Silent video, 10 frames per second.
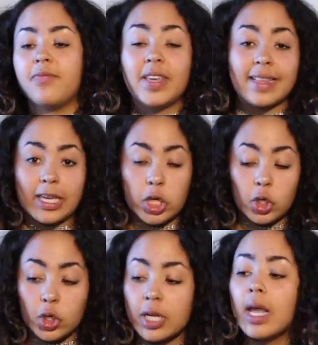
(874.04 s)
feeling
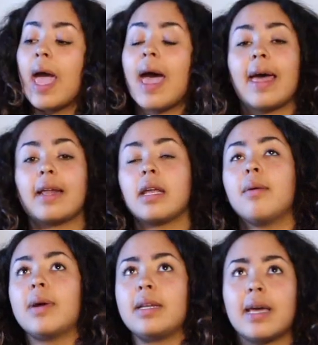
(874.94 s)
good, and
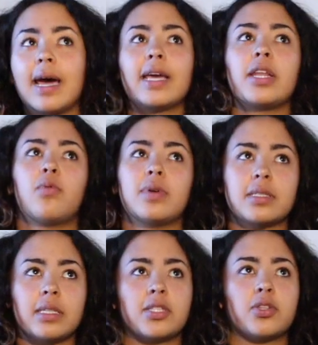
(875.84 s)
my dad was
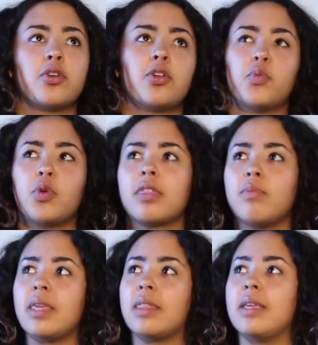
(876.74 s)
in Stockholm with
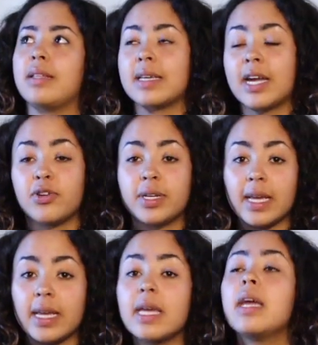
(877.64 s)
me the entire
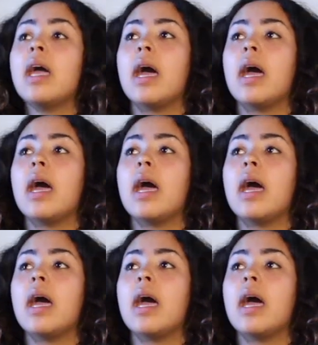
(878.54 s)
day,